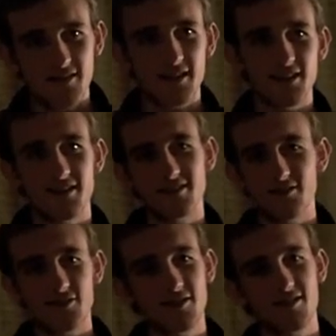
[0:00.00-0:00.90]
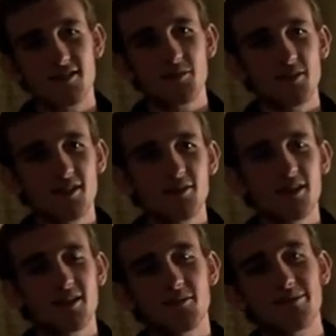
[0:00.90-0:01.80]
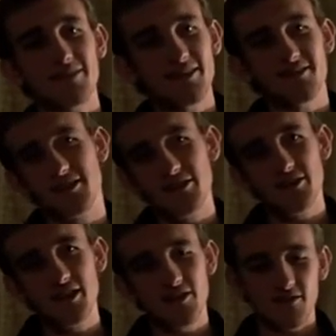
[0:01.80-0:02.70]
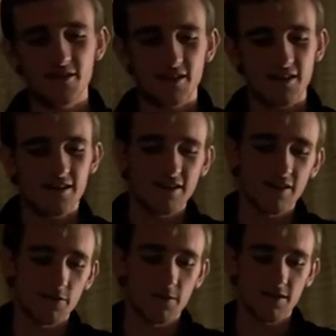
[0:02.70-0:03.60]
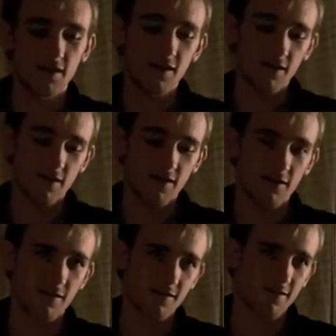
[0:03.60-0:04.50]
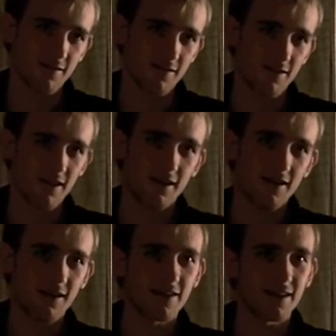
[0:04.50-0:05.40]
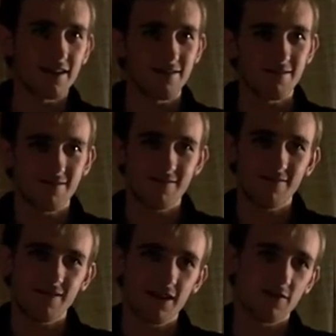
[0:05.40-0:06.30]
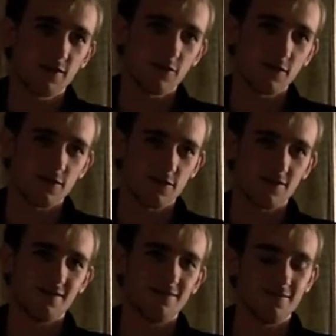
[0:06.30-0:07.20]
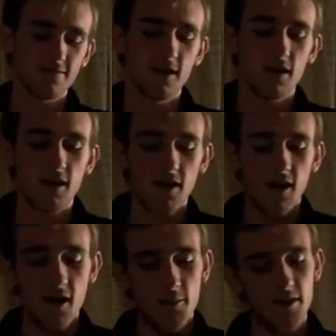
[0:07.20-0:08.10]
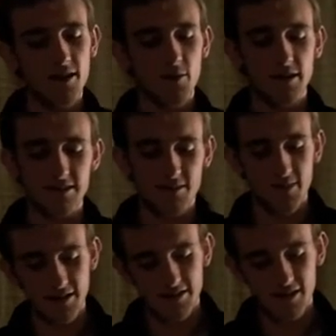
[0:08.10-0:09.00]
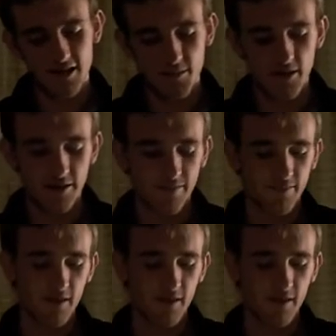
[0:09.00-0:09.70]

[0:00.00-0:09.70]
Yeah, just completely random. Oh, here you go. And then everybody's like, oh, now I have to switch. But anyways, back to the iPad.